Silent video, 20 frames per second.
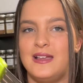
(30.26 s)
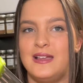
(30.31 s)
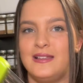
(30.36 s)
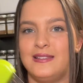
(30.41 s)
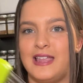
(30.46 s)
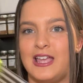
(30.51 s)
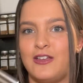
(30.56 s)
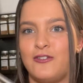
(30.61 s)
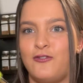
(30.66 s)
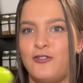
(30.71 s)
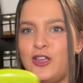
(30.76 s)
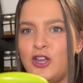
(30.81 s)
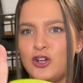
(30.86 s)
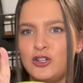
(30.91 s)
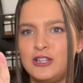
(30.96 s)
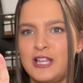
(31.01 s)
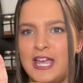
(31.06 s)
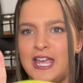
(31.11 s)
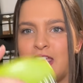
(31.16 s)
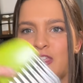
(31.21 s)
like finger
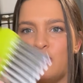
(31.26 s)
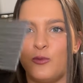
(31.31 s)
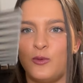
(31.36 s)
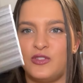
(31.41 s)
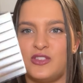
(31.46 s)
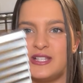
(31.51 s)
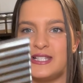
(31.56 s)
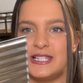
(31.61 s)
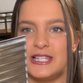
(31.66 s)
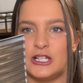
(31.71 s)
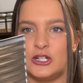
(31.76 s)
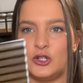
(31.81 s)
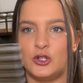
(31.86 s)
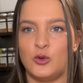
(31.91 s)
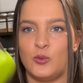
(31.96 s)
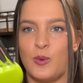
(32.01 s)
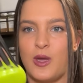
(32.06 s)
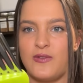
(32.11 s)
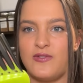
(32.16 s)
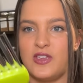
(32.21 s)
length with this little
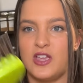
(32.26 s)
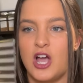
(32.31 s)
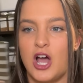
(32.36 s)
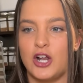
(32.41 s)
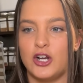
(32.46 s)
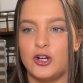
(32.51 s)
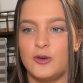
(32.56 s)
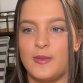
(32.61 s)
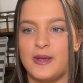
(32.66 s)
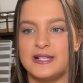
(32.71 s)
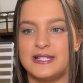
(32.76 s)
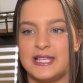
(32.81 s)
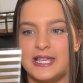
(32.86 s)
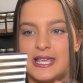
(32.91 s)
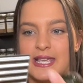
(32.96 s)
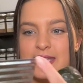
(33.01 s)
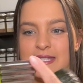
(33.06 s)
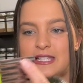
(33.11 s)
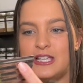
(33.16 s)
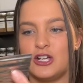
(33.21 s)
wavy cutter. It makes it
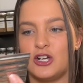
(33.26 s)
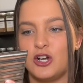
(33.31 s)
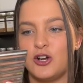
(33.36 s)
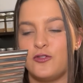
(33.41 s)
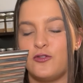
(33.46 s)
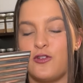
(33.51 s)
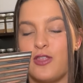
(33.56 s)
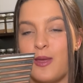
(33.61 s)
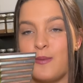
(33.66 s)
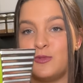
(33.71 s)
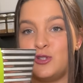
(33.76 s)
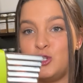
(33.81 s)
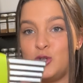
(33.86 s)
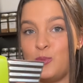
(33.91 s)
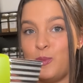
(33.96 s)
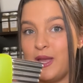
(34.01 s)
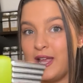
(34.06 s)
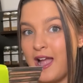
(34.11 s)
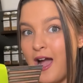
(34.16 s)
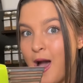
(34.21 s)
easier for them to
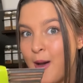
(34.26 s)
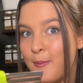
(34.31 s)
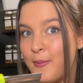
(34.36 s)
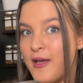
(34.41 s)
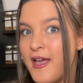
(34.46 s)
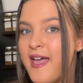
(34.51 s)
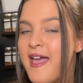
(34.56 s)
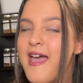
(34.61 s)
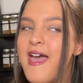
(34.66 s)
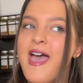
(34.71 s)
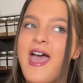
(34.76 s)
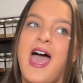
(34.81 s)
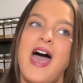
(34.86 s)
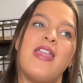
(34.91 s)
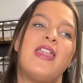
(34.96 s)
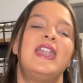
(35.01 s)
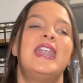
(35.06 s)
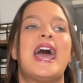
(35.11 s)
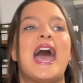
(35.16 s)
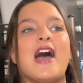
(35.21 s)
pick up. And
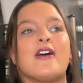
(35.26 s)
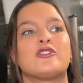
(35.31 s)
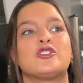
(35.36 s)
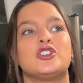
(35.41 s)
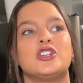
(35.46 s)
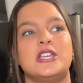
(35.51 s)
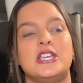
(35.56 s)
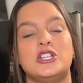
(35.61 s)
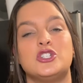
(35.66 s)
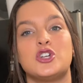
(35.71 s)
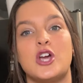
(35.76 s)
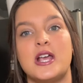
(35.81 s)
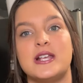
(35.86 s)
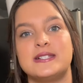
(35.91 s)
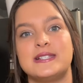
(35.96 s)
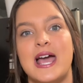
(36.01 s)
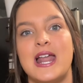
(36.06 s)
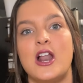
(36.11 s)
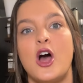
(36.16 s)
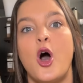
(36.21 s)
then after he tries
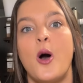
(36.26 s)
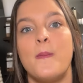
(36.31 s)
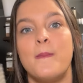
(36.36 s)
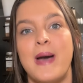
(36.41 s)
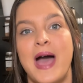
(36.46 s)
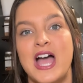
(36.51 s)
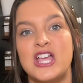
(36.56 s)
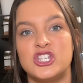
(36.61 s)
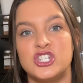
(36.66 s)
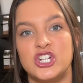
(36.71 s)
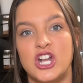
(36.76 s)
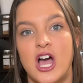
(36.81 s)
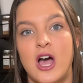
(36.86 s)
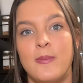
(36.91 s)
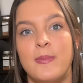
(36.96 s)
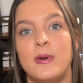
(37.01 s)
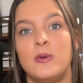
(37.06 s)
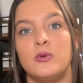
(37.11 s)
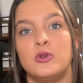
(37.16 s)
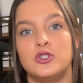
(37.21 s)
that, I'll mash it
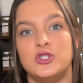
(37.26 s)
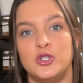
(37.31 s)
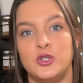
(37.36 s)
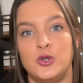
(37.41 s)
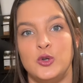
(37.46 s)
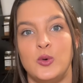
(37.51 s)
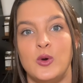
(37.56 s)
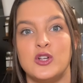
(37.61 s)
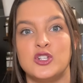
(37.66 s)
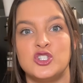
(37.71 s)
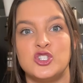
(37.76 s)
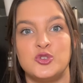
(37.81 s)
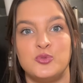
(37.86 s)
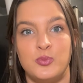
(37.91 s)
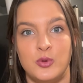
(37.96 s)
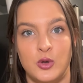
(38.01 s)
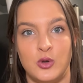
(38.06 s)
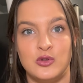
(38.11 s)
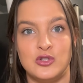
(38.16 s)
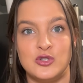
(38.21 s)
up and we'll do a
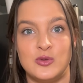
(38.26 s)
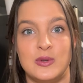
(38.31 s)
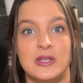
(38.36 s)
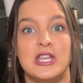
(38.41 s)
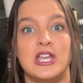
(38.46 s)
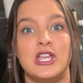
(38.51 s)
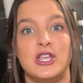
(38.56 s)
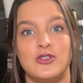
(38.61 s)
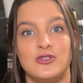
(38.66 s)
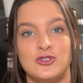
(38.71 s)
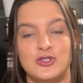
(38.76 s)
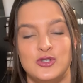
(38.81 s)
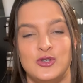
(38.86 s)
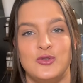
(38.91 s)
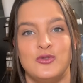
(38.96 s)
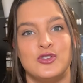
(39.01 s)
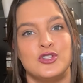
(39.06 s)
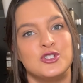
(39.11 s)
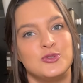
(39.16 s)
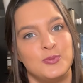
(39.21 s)
spoon so we can get used to
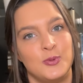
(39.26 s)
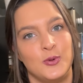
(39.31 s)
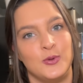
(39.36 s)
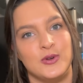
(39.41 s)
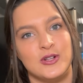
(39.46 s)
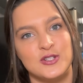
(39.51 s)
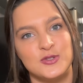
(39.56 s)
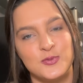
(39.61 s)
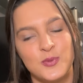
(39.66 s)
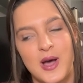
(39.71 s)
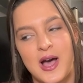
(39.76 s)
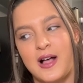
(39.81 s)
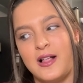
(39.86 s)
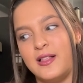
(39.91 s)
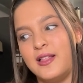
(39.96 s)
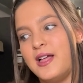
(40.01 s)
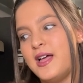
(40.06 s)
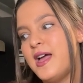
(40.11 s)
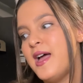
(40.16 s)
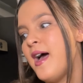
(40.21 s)
the spoon as
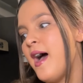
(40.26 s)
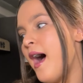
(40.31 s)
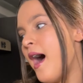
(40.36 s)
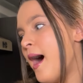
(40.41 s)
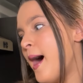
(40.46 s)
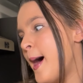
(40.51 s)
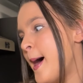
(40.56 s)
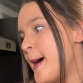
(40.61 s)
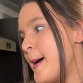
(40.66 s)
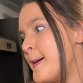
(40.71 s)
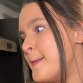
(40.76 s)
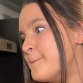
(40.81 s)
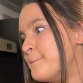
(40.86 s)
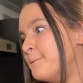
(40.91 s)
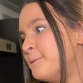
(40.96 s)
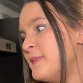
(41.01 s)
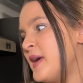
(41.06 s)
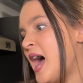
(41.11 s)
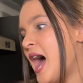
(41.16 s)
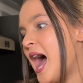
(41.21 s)
well. I
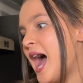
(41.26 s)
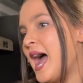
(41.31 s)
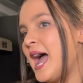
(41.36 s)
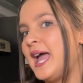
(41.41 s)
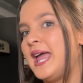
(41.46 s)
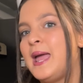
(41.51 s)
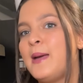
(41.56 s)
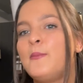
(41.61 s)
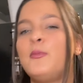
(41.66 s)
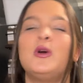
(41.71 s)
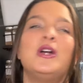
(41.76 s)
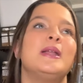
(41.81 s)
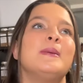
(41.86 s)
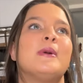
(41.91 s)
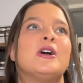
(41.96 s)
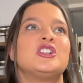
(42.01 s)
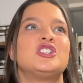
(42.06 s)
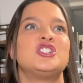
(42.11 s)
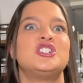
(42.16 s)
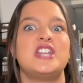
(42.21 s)
am pretty
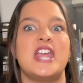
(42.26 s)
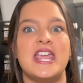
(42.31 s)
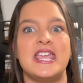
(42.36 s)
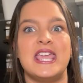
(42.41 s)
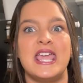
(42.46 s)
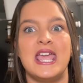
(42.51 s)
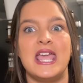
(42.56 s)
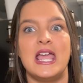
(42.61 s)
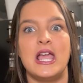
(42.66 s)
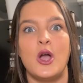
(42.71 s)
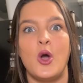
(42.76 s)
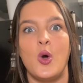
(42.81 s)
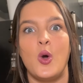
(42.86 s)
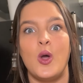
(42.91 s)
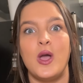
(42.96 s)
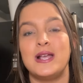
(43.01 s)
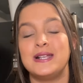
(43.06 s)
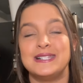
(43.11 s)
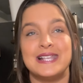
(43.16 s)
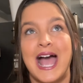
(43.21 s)
much taking
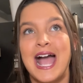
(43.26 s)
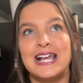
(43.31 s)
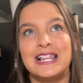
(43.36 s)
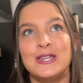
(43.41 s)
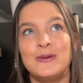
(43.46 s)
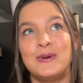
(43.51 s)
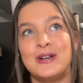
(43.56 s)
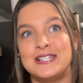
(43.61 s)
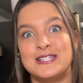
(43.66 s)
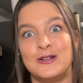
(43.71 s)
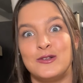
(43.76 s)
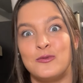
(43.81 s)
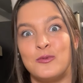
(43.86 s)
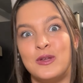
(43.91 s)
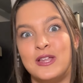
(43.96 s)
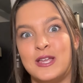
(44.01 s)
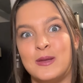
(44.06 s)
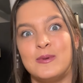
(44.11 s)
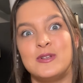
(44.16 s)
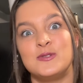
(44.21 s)
exactly what I did with
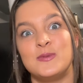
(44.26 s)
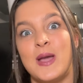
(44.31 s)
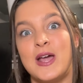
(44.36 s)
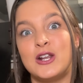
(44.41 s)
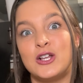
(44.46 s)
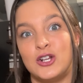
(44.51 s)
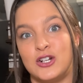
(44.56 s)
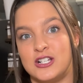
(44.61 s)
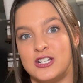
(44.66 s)
William because we had a good